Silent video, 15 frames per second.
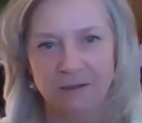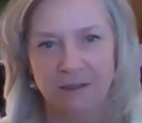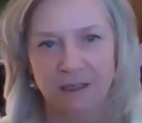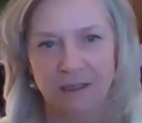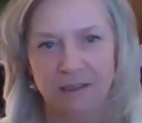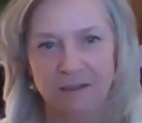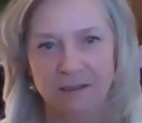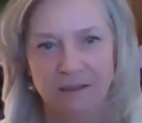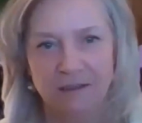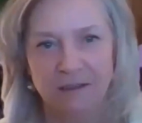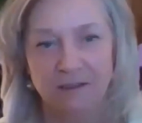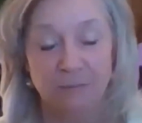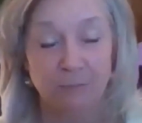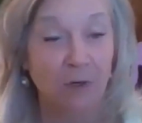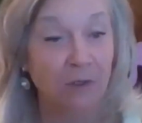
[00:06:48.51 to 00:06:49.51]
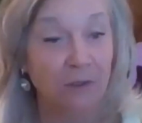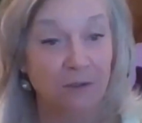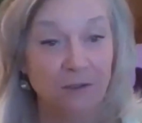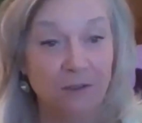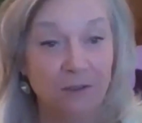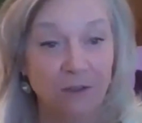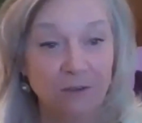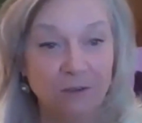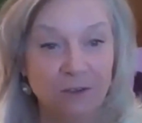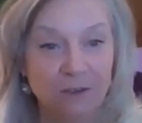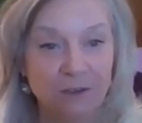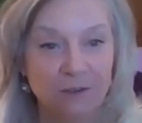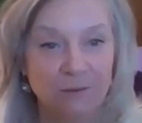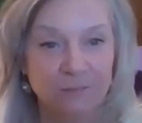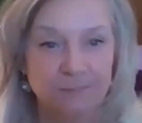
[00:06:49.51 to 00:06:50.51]
that it's part of their
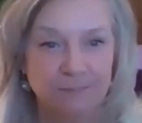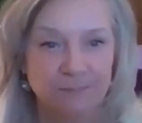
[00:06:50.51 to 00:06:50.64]
culture?